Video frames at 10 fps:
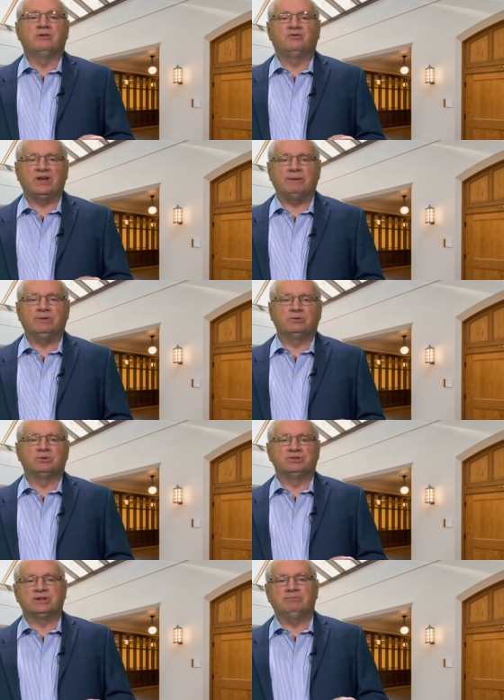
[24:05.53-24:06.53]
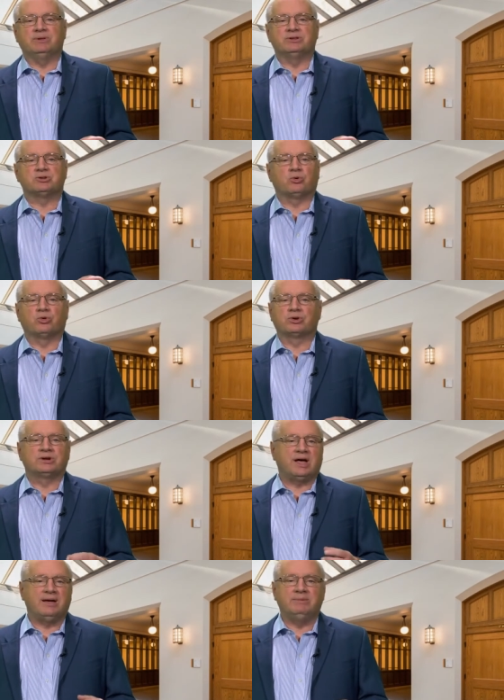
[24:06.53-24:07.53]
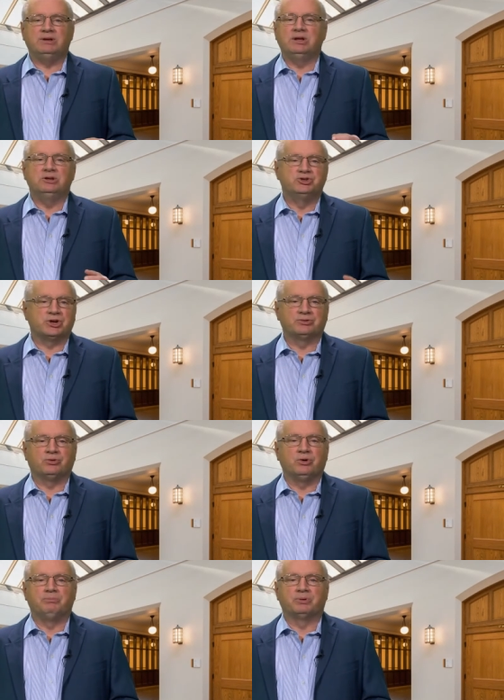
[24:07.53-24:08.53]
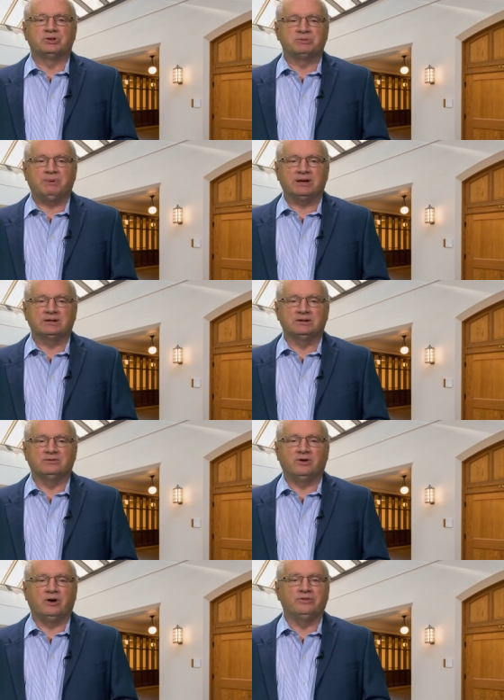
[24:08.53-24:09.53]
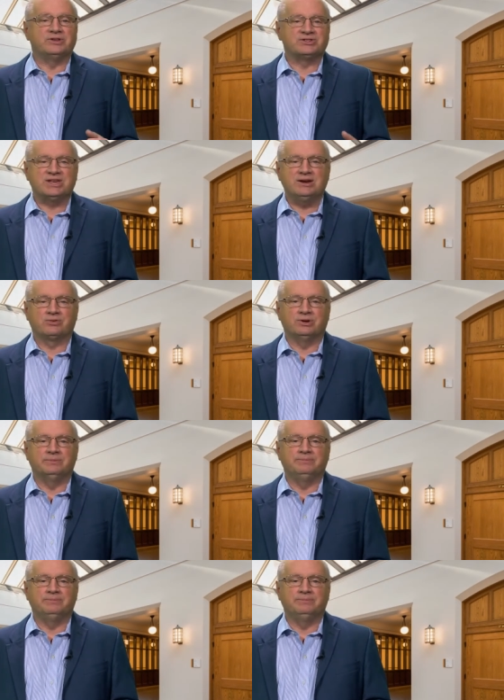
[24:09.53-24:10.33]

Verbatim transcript: family resemblance or common general perspective on the sacred,